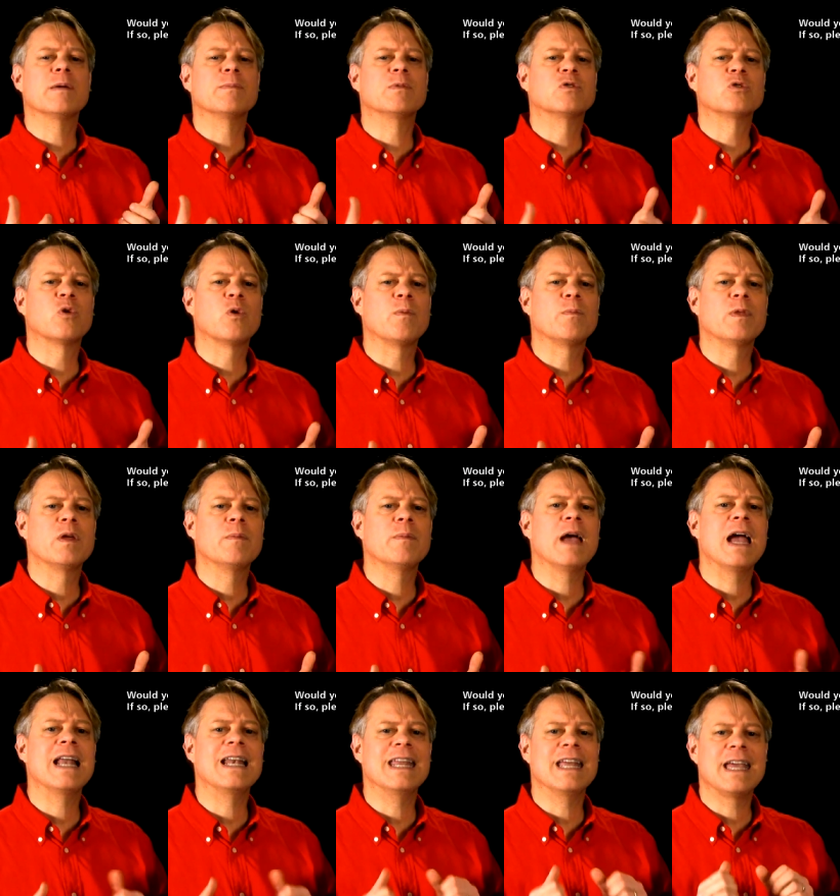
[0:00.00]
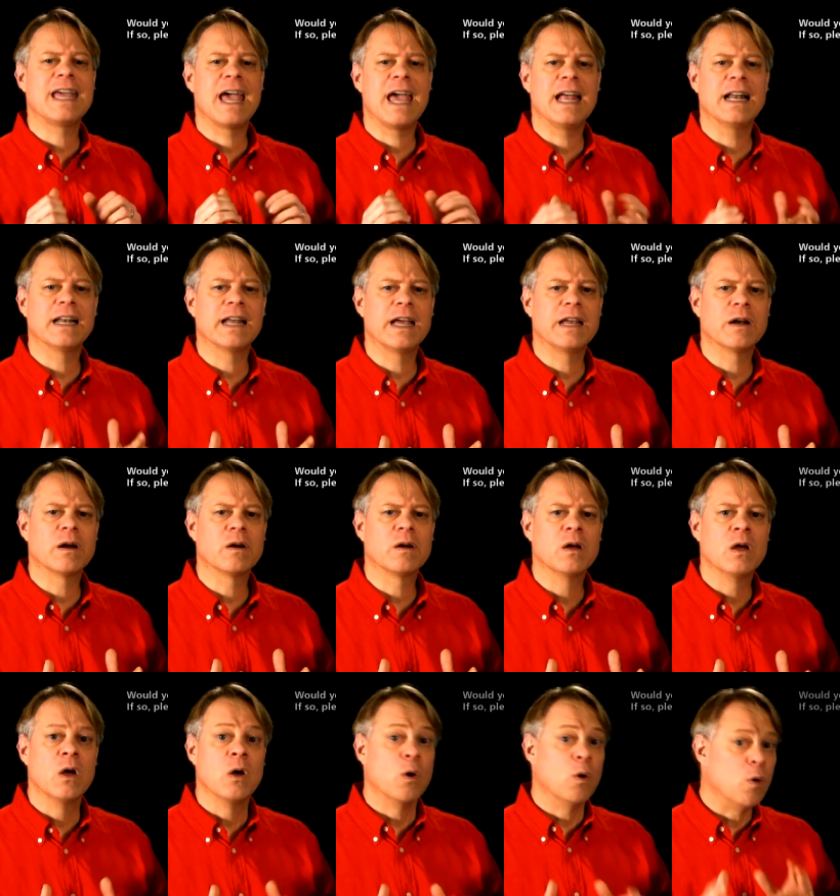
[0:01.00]
absorb them and decay later,
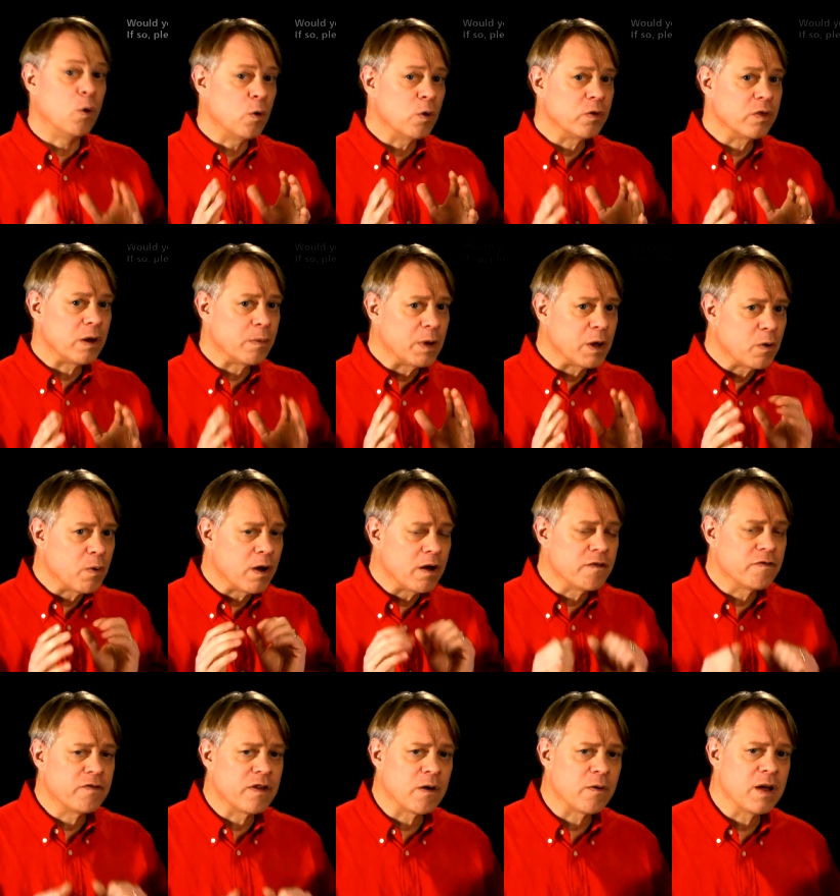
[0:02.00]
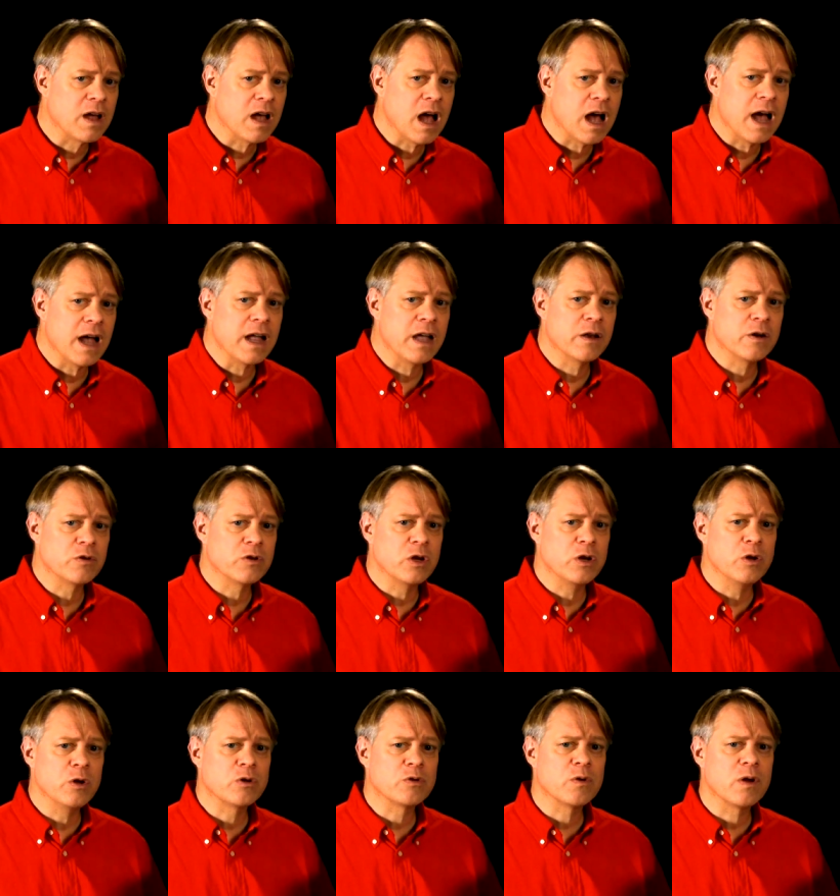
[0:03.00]
or they require very high energy
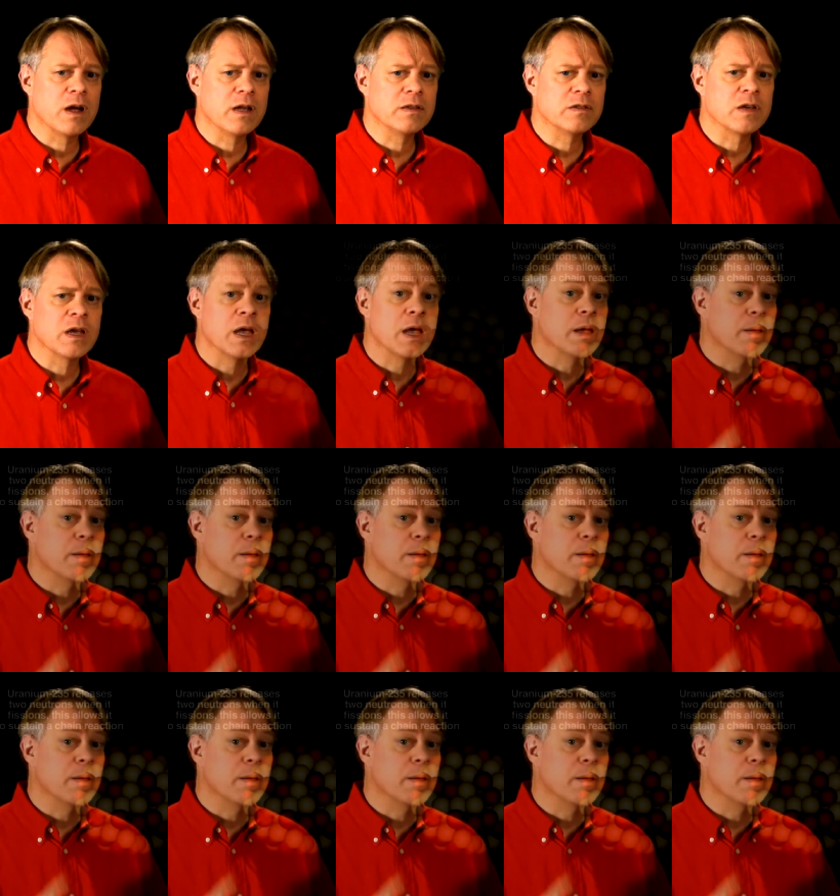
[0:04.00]
neutrons,